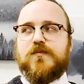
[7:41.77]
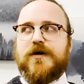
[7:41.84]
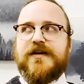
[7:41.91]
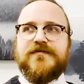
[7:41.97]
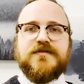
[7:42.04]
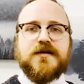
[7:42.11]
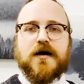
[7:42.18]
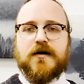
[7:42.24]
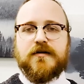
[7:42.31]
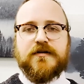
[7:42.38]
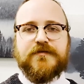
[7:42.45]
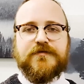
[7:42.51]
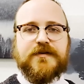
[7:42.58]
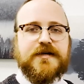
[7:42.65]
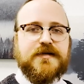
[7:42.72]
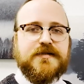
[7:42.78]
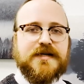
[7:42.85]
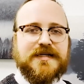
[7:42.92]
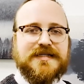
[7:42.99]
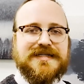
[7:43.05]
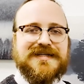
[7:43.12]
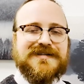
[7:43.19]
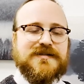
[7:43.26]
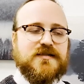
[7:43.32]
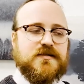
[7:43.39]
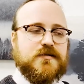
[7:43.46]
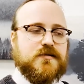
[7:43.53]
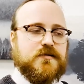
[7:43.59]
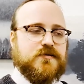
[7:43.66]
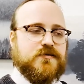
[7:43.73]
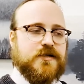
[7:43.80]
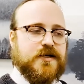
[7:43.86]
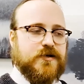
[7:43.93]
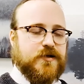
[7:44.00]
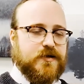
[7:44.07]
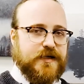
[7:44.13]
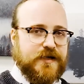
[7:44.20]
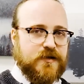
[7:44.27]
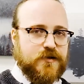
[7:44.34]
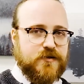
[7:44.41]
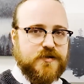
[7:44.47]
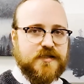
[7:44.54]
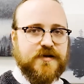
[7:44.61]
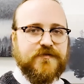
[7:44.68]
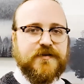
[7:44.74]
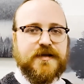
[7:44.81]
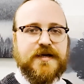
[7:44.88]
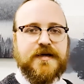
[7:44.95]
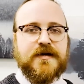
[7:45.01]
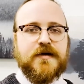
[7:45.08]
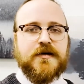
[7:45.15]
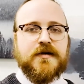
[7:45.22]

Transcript: weaves all of these ideas, gender inclusivity,